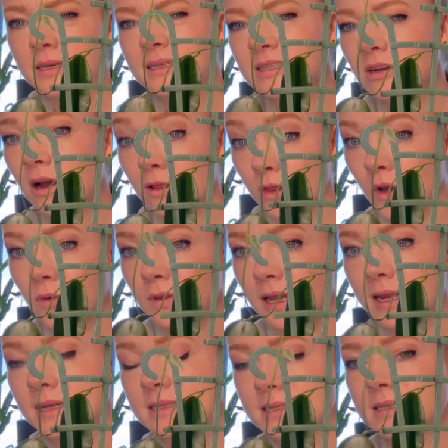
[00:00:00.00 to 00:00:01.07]
It's not low
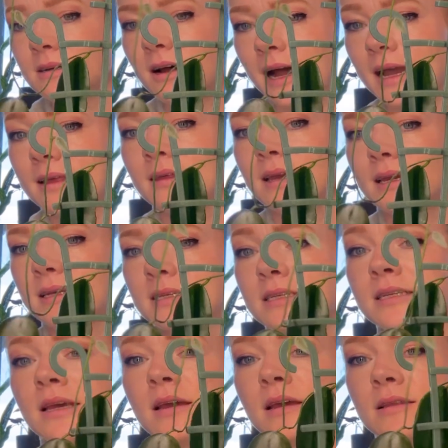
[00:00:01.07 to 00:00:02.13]
light, it's still high light
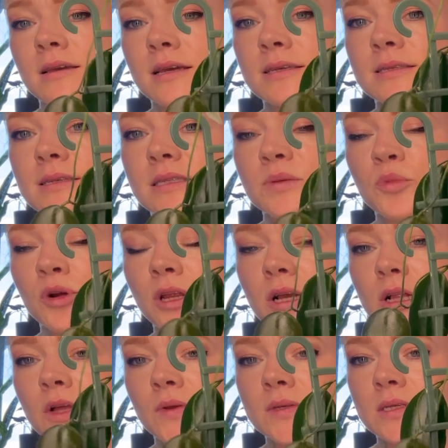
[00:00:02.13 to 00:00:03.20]
because it's pretty
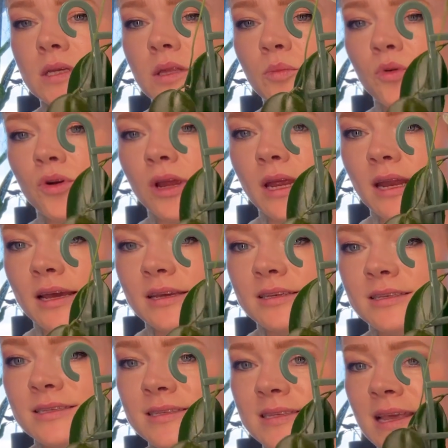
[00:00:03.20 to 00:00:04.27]
close to the
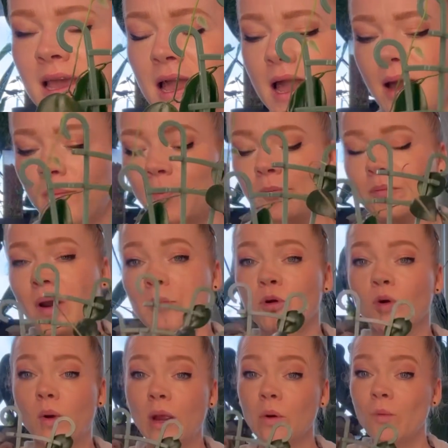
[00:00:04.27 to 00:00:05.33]
Barinas. But I'm
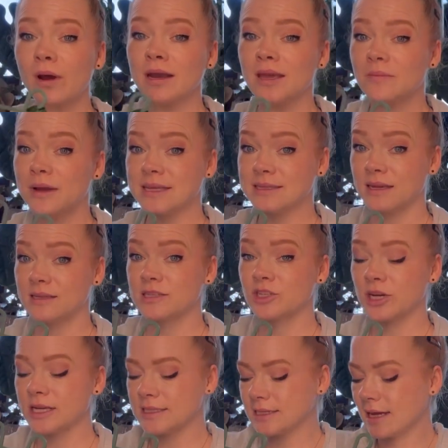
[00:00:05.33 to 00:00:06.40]
growing one in my sun
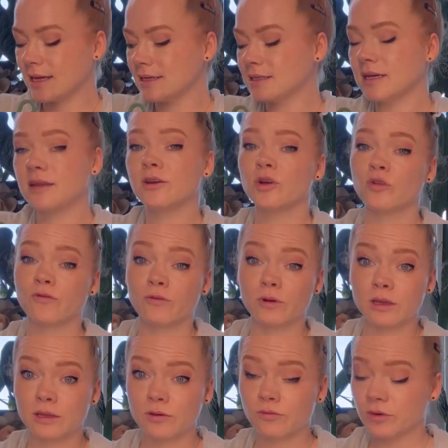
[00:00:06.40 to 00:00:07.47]
stress tent under
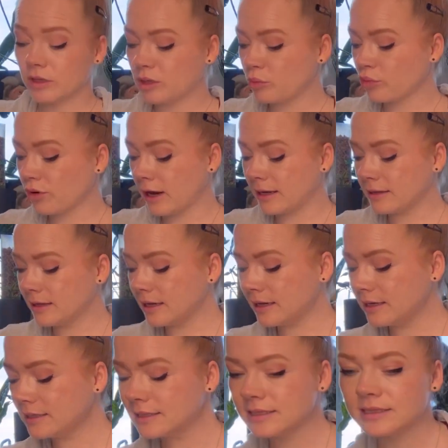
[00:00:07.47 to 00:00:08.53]
really, really bright light.